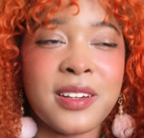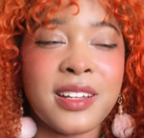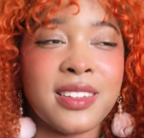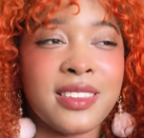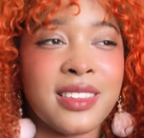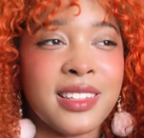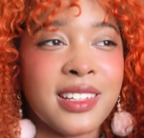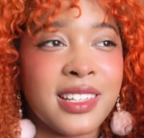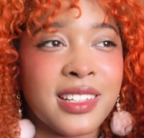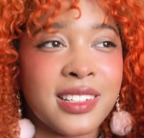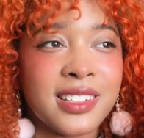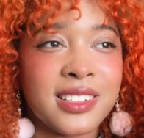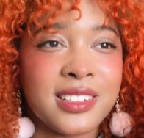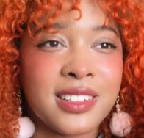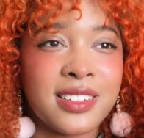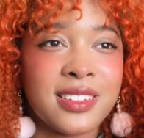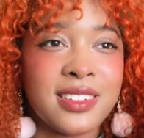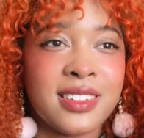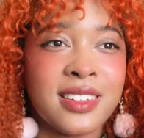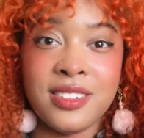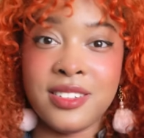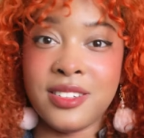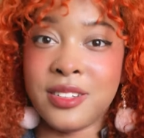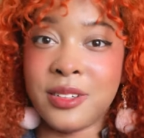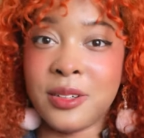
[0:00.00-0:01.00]
I think it's
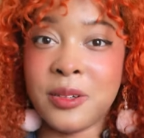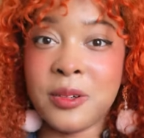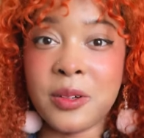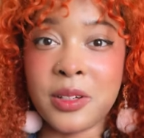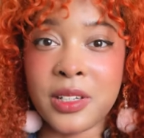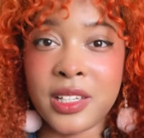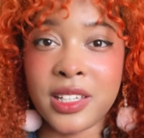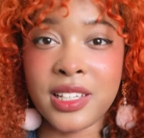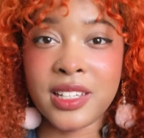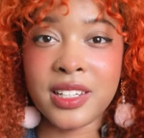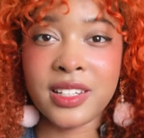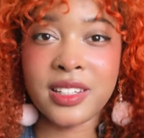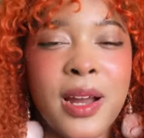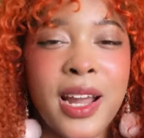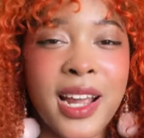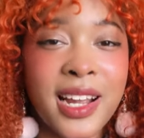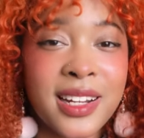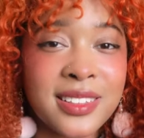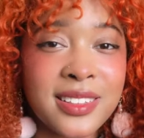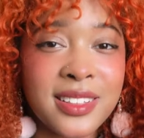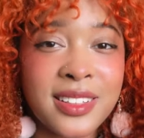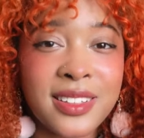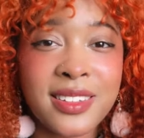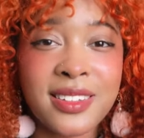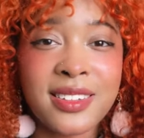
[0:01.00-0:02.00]
just do it.
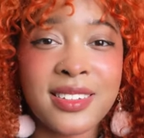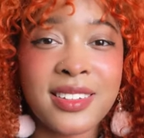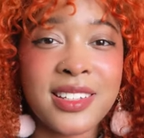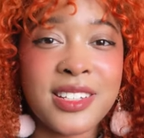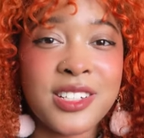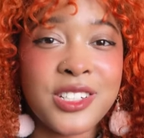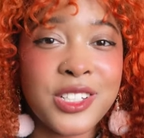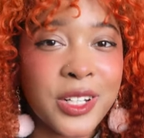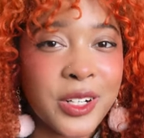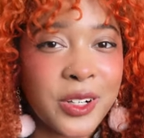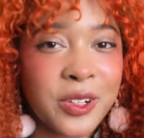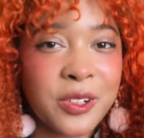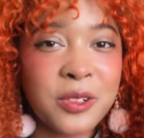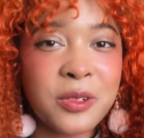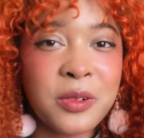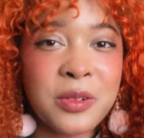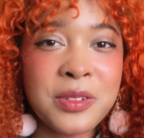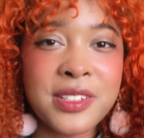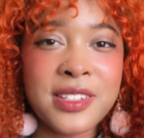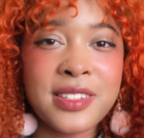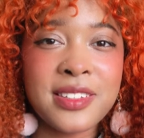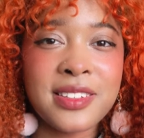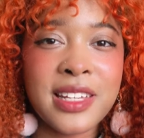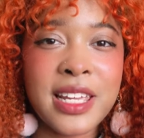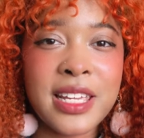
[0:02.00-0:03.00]
Practice in general will
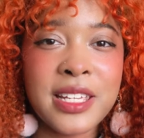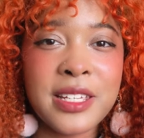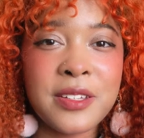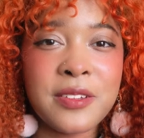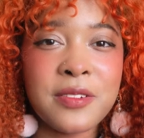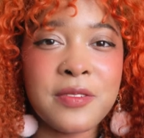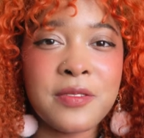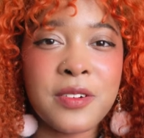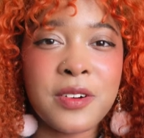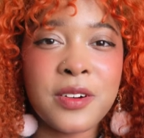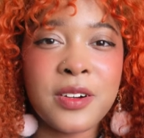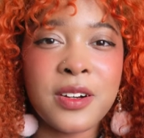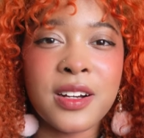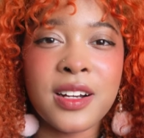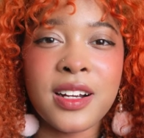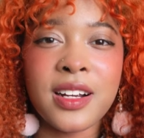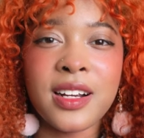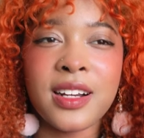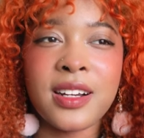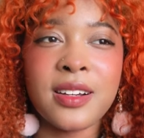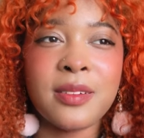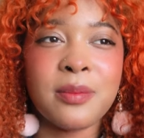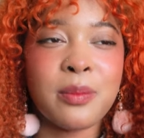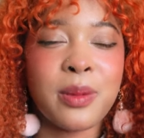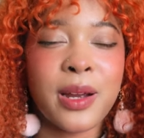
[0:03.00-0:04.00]
just take you
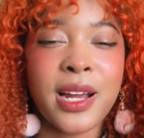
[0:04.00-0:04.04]
far.